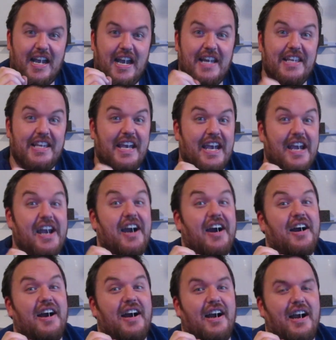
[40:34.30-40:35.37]

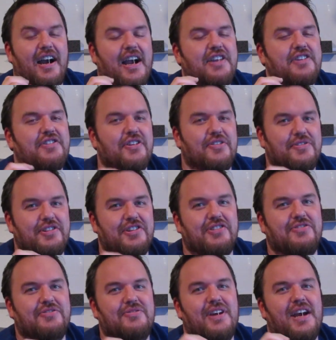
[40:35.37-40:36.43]
I don't
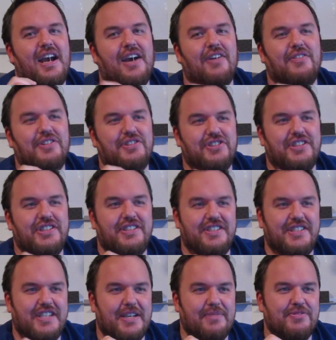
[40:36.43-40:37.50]
know how legit
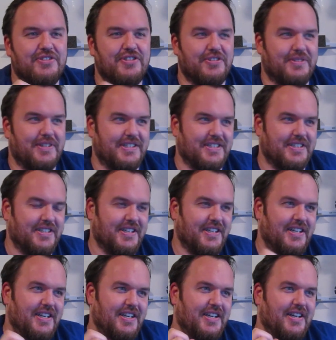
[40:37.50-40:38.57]
DMs do it.
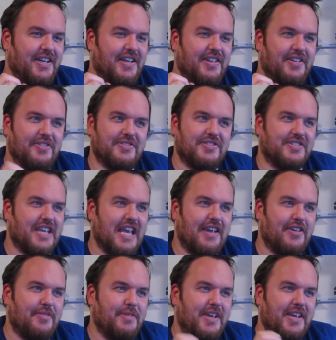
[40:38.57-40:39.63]
Those just
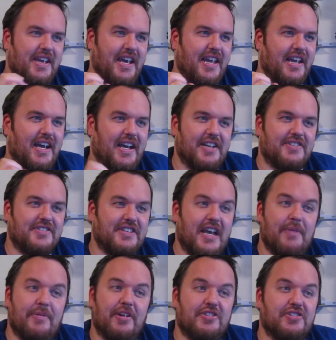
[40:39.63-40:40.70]
came to me, and honestly,
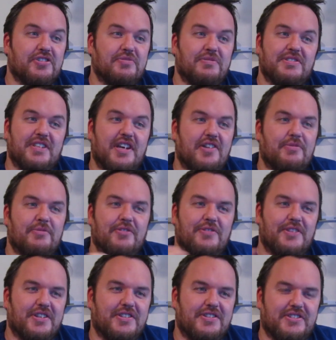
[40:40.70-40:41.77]
I'm not sure what sounds more
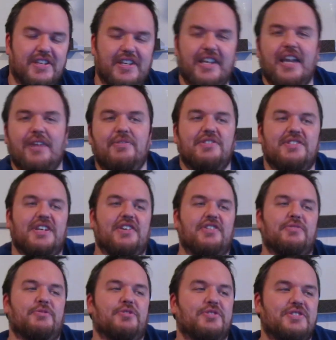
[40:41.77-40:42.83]
village-like and what
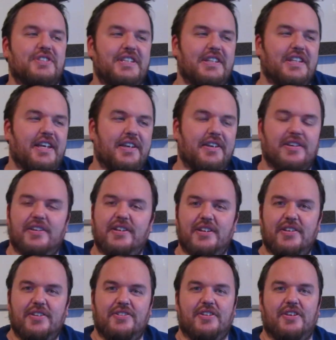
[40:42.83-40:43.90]
sounds more city-like.
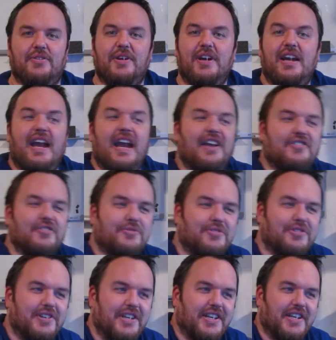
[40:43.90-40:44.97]
So, as a
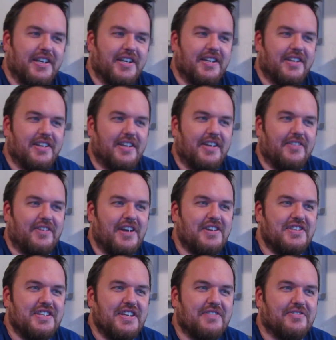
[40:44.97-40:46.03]
warning, if
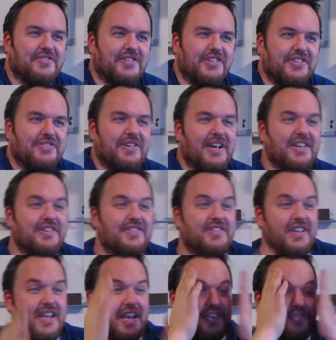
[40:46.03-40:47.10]
I DM for you and
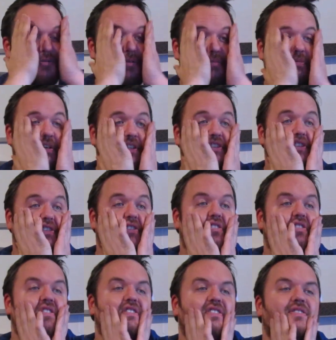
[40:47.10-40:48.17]
you ask me a bunch of,
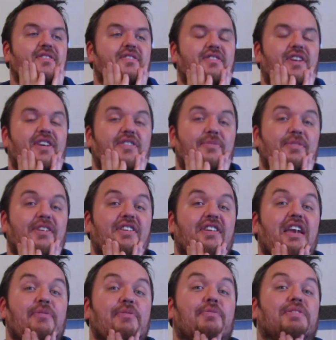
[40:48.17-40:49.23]
you ask me to
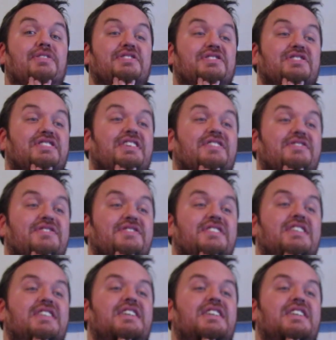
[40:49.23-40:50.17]
name a bunch of stuff,